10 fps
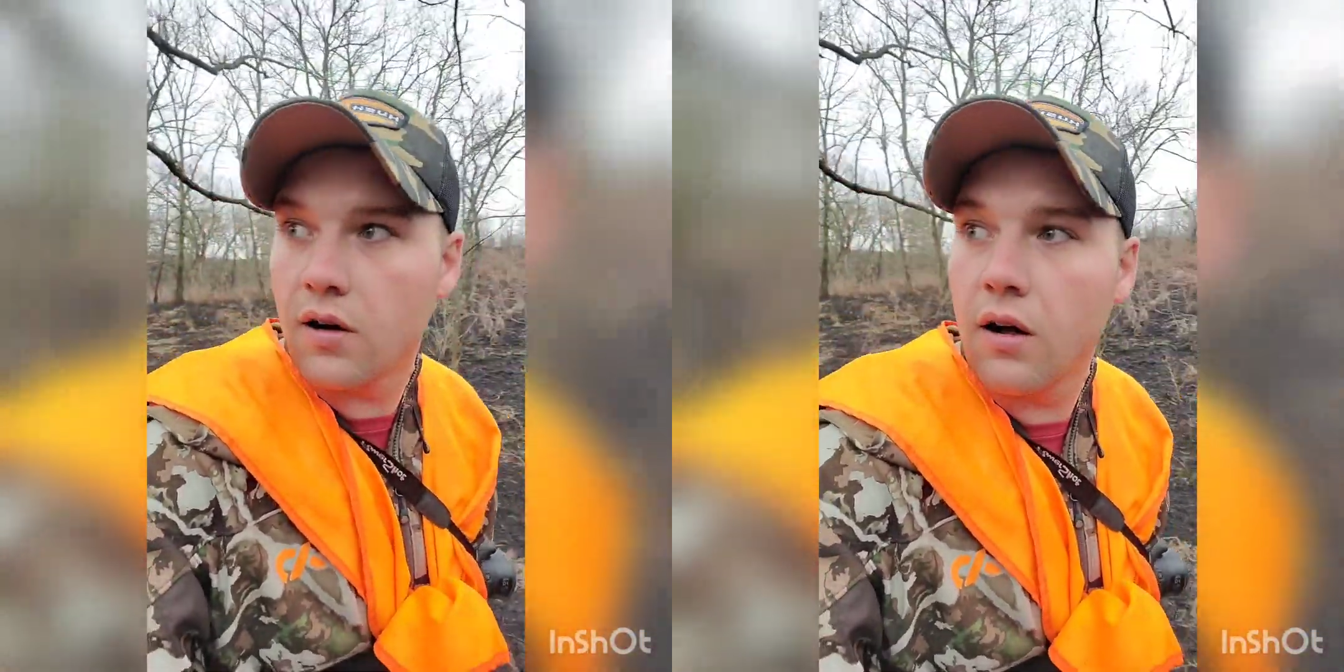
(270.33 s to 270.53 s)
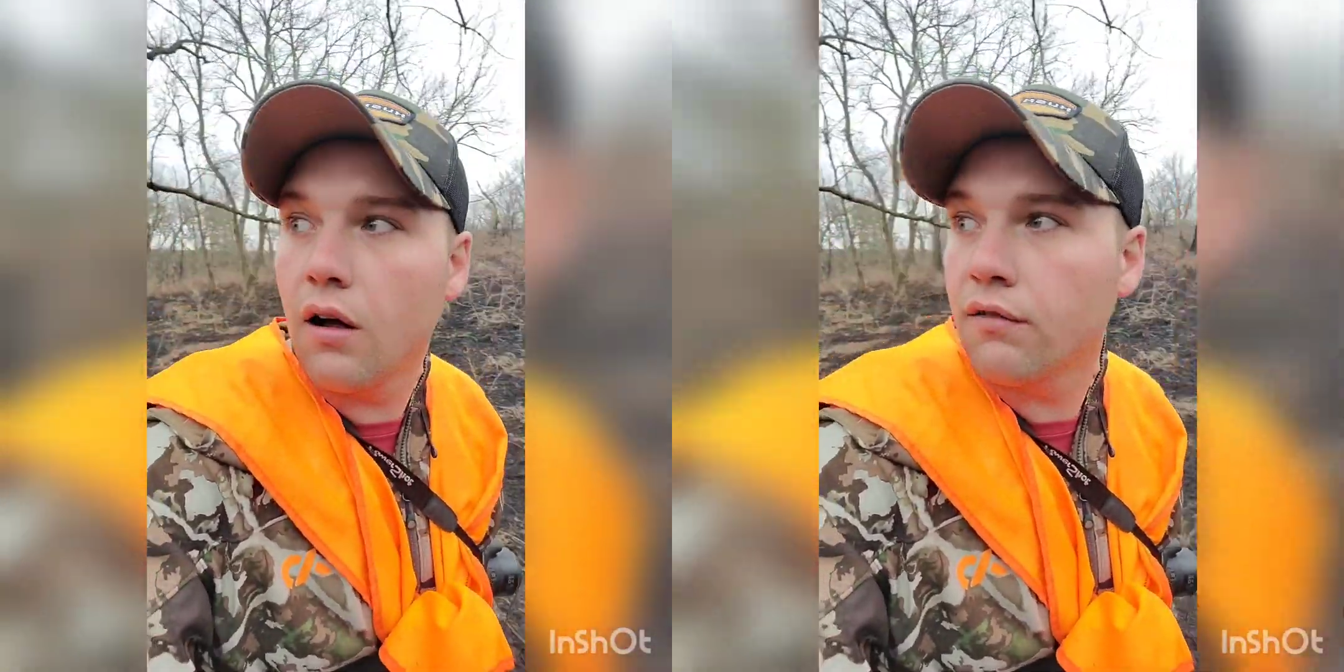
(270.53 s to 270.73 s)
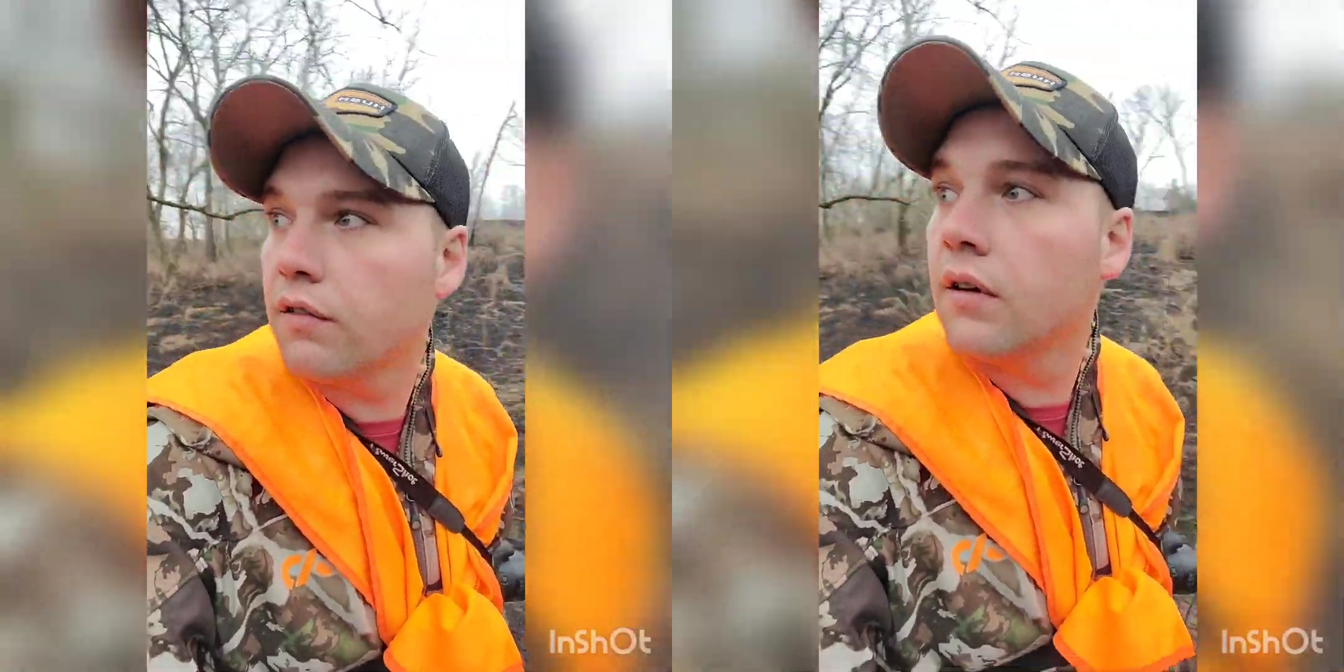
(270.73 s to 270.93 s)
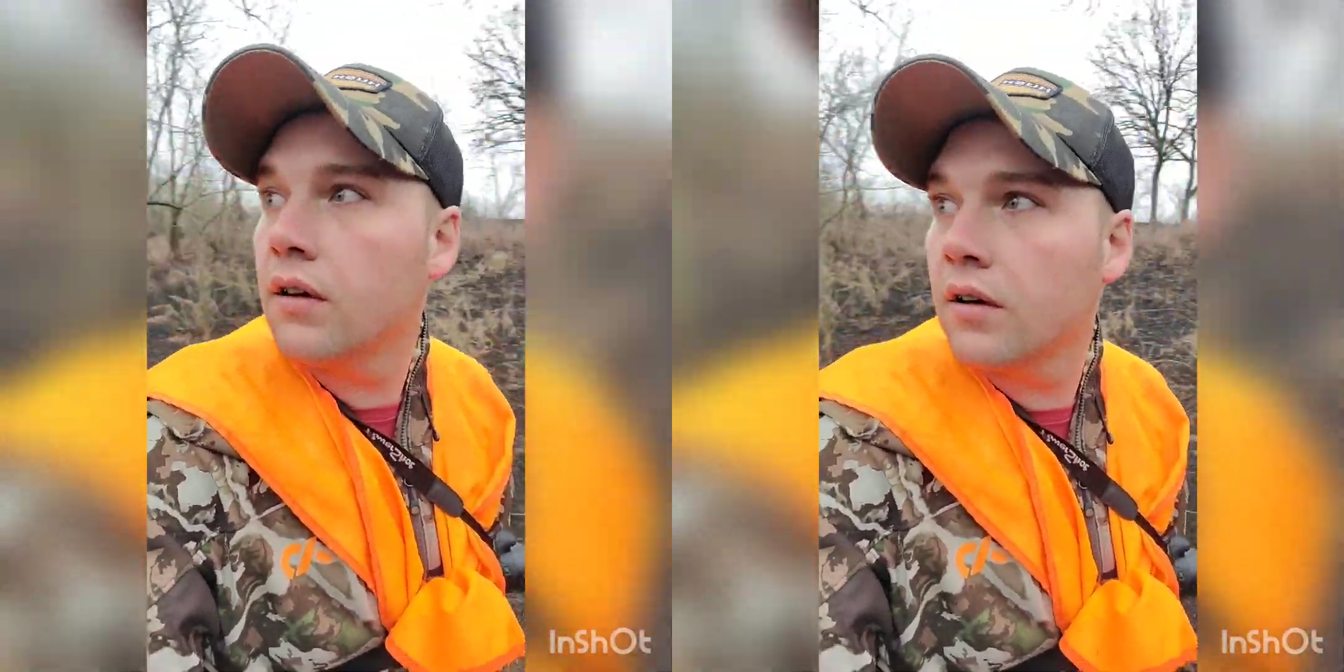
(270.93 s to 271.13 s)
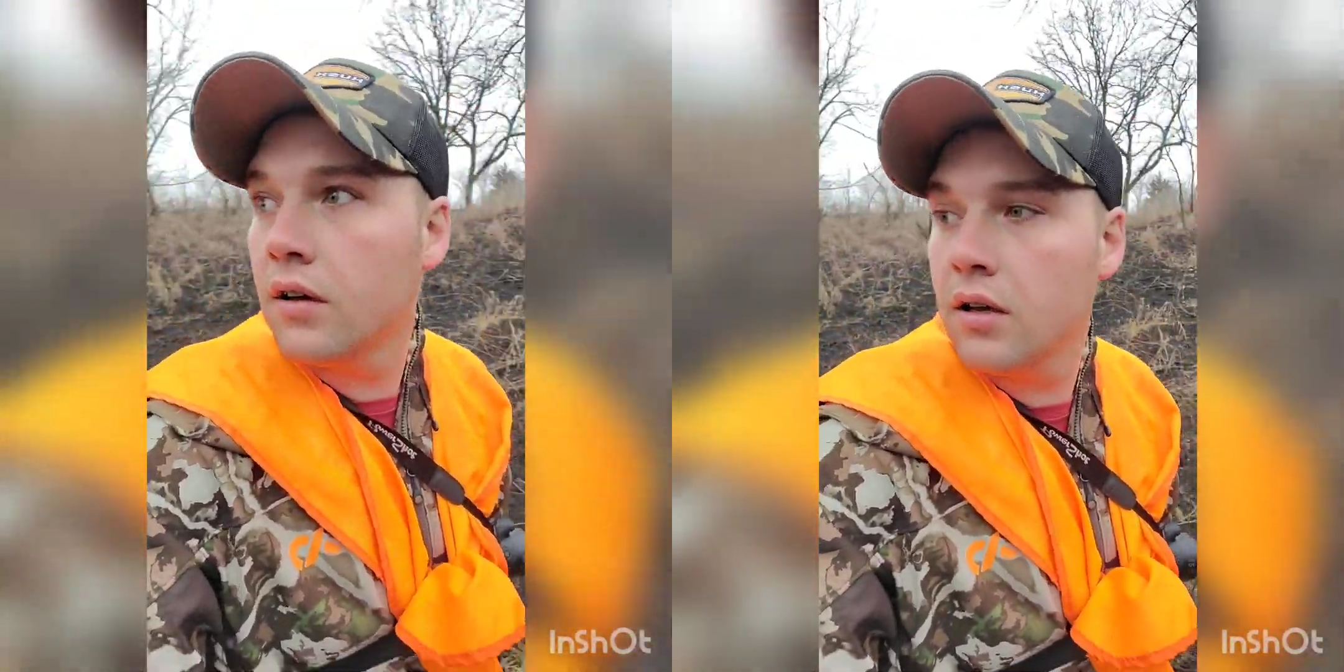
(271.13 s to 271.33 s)
off,
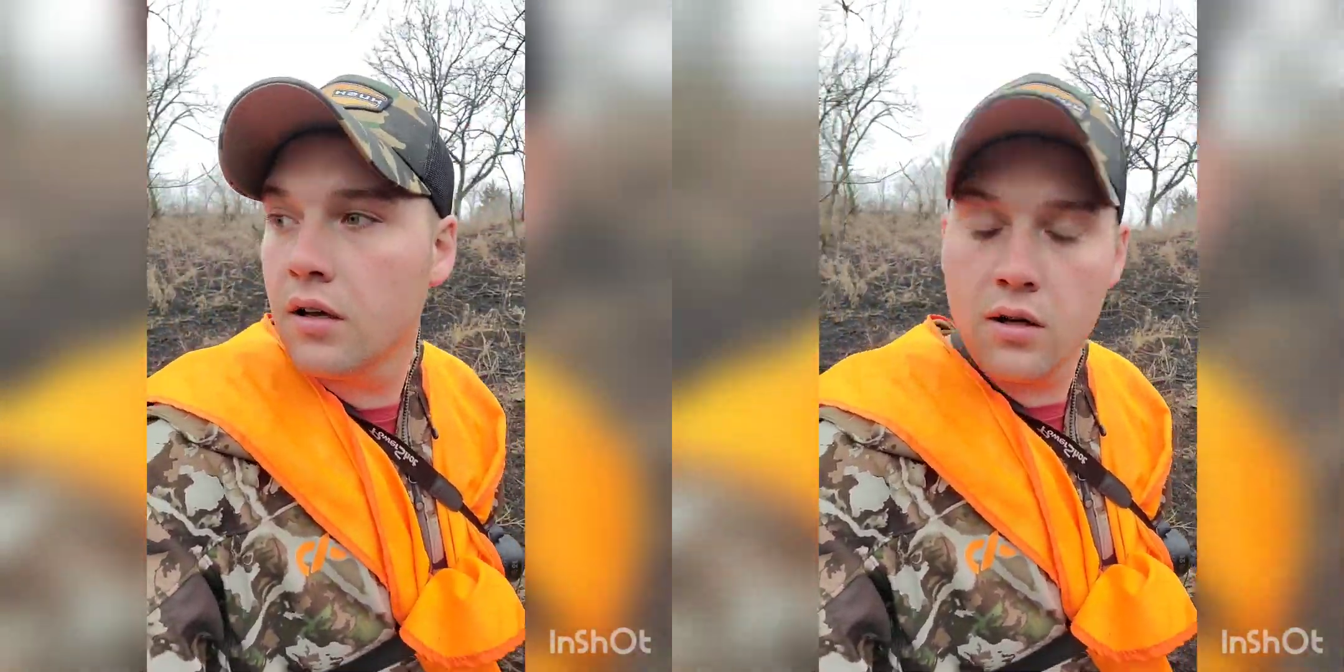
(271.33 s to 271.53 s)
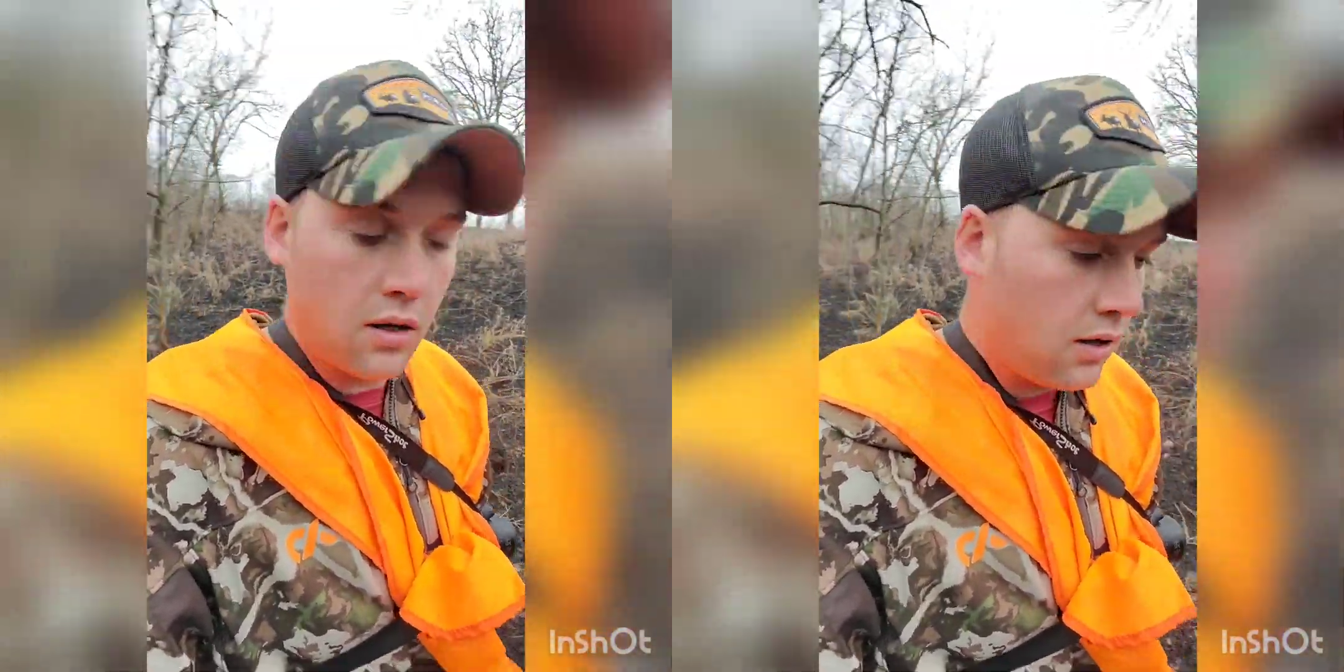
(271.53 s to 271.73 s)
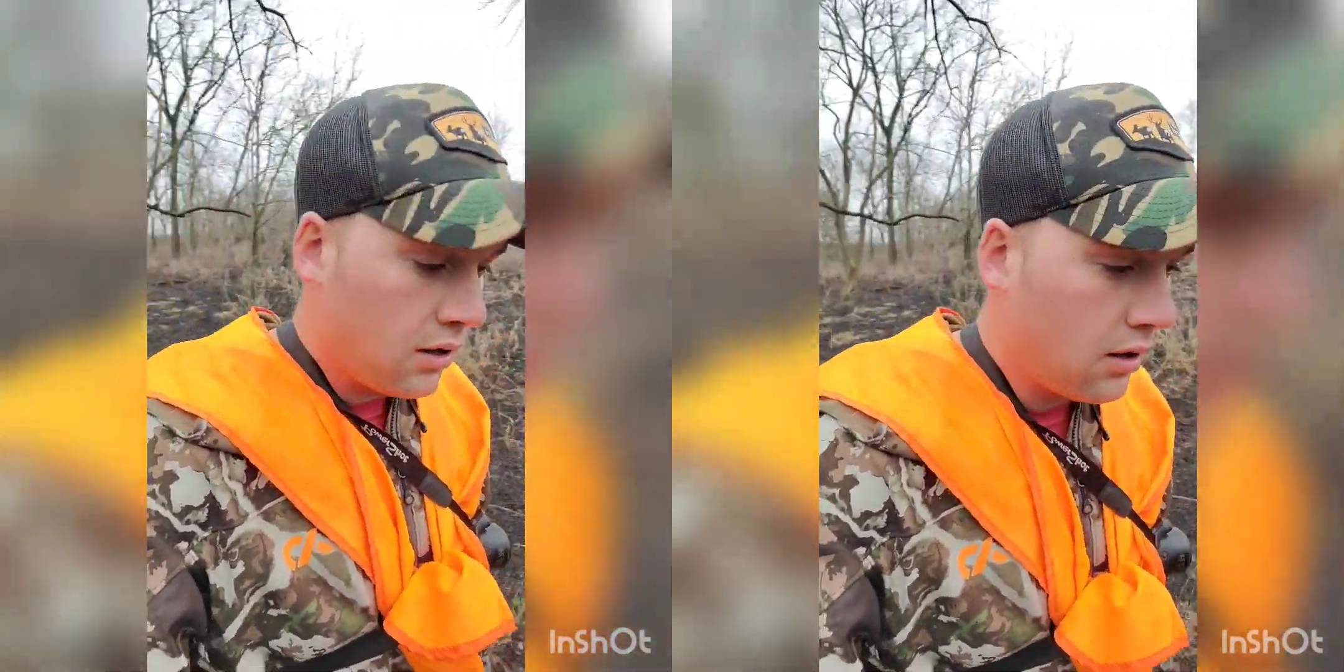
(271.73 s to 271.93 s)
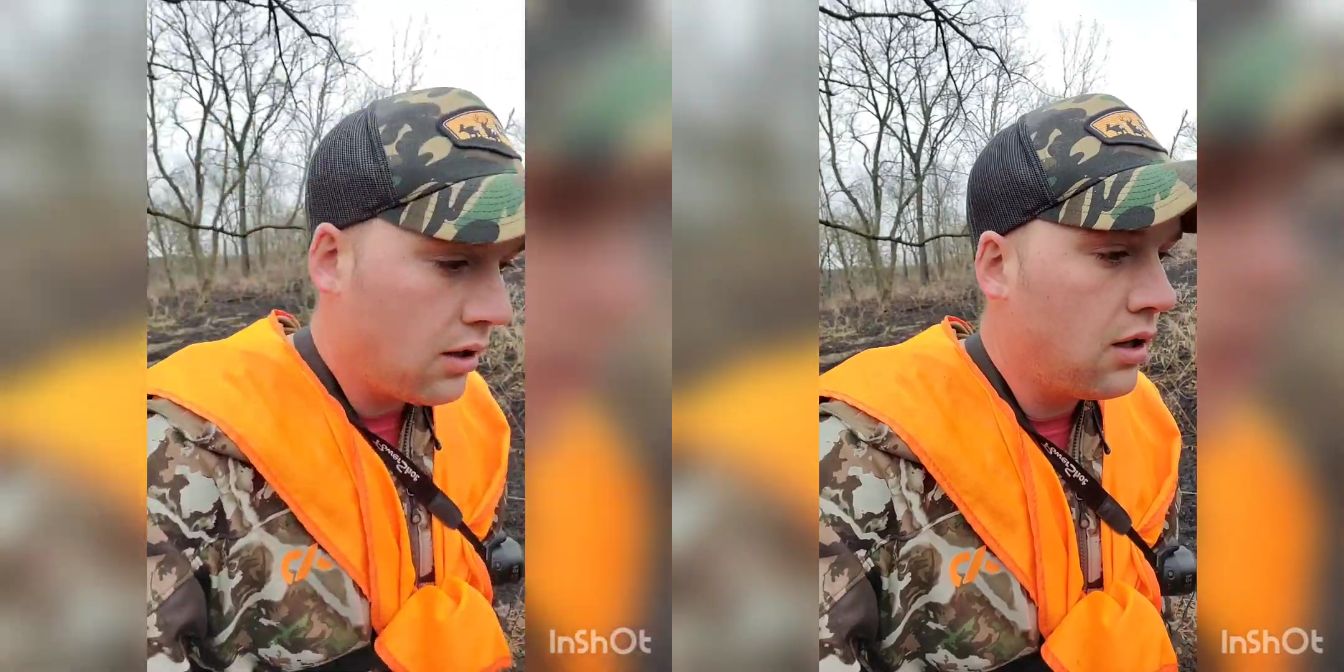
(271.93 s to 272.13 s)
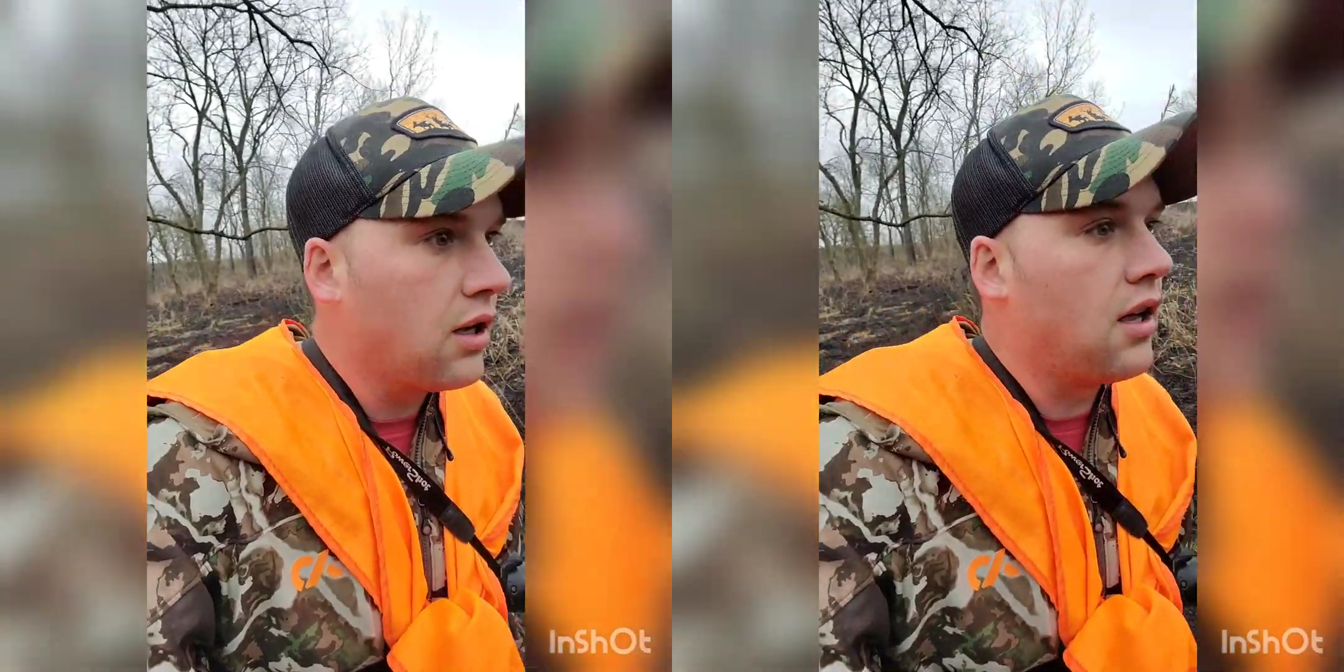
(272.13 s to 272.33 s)

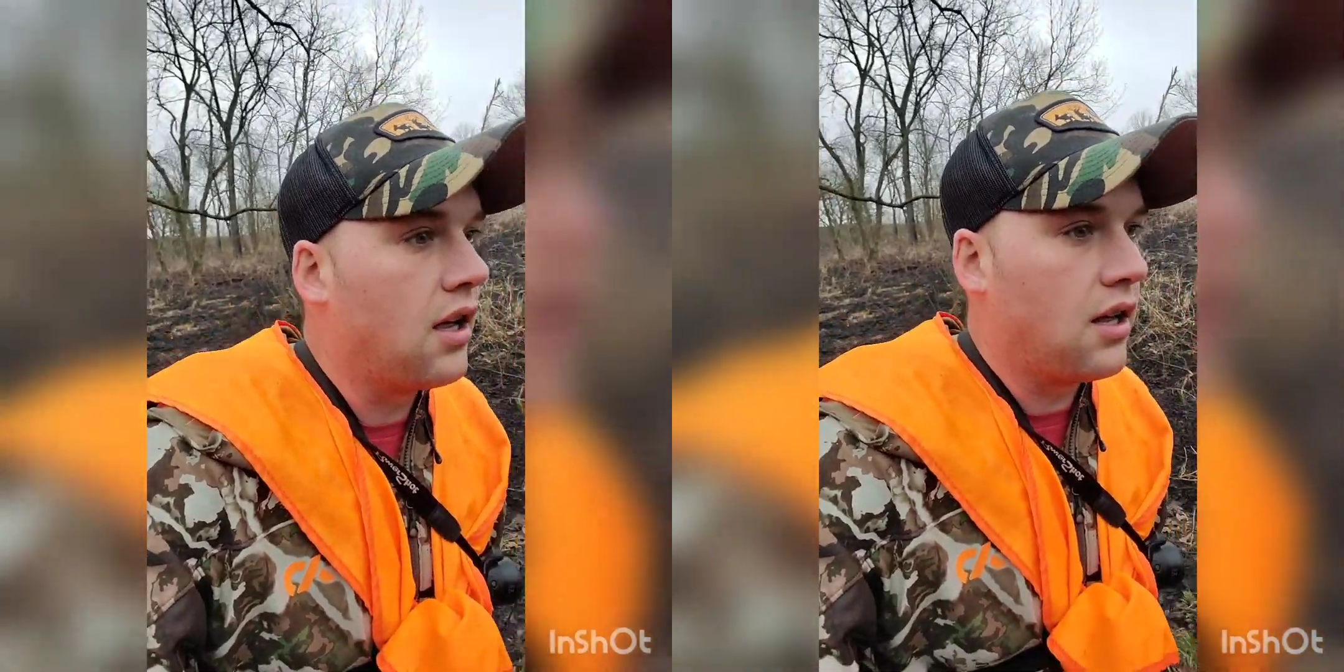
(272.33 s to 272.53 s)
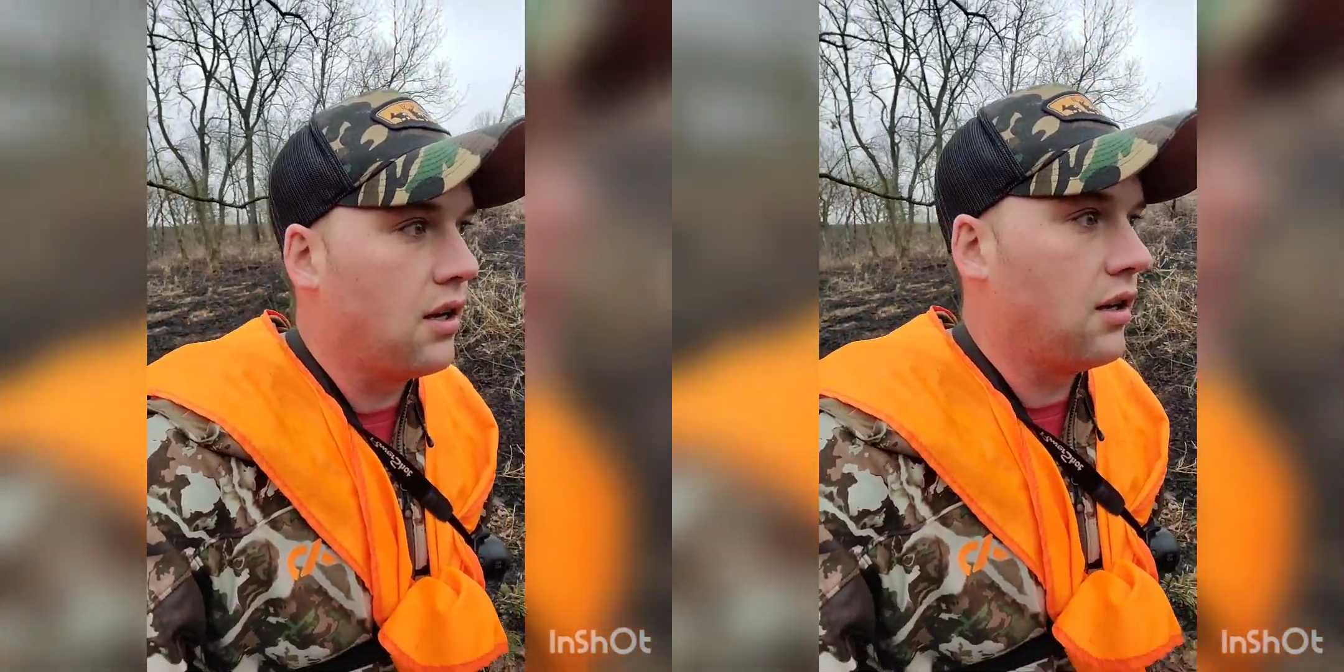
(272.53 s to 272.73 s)
and